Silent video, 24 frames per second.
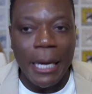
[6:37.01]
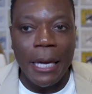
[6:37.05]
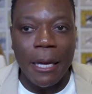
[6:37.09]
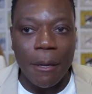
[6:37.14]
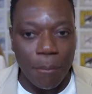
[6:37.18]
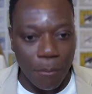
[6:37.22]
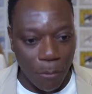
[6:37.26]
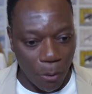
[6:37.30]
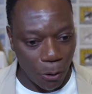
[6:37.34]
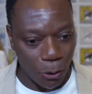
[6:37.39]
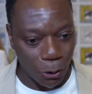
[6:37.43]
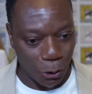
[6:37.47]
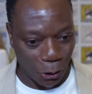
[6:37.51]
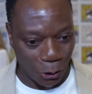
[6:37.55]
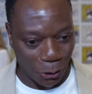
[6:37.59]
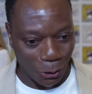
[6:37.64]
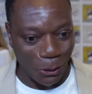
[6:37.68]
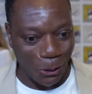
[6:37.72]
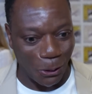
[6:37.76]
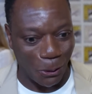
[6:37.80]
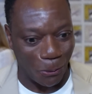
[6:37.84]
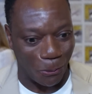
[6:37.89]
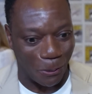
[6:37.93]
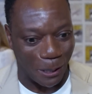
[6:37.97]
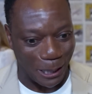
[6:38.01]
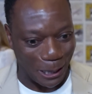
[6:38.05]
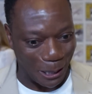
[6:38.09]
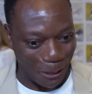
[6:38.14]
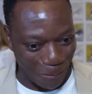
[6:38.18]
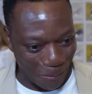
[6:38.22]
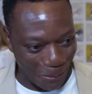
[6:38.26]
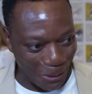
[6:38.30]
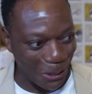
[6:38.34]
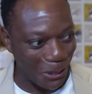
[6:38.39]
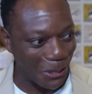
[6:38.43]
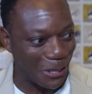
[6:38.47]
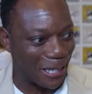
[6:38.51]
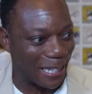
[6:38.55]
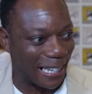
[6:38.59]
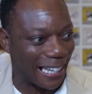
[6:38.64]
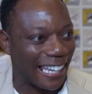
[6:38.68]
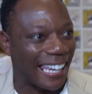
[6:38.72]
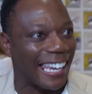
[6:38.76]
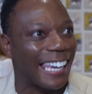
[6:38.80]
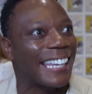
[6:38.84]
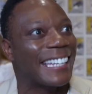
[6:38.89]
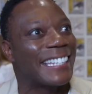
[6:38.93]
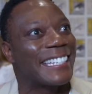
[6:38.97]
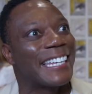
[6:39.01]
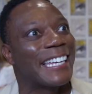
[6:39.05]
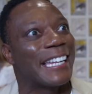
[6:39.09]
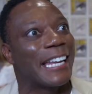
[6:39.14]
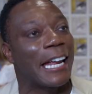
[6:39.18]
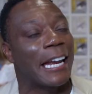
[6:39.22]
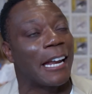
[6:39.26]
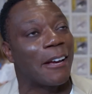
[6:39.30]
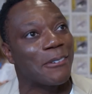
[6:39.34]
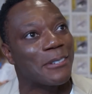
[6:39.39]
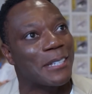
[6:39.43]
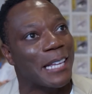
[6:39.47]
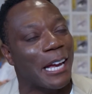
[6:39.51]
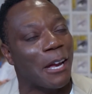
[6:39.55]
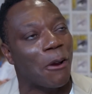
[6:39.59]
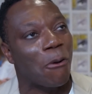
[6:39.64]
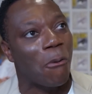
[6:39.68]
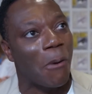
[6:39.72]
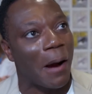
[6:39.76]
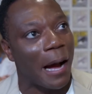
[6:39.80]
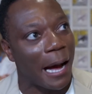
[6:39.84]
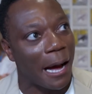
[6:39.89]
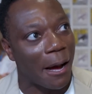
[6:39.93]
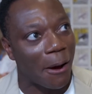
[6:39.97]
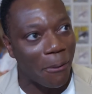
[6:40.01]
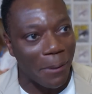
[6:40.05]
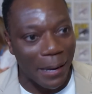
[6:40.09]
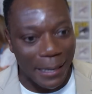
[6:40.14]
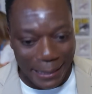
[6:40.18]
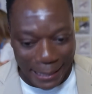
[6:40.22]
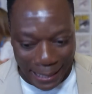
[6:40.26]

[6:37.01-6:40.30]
emotional when the music kicked in, and I was like, wow.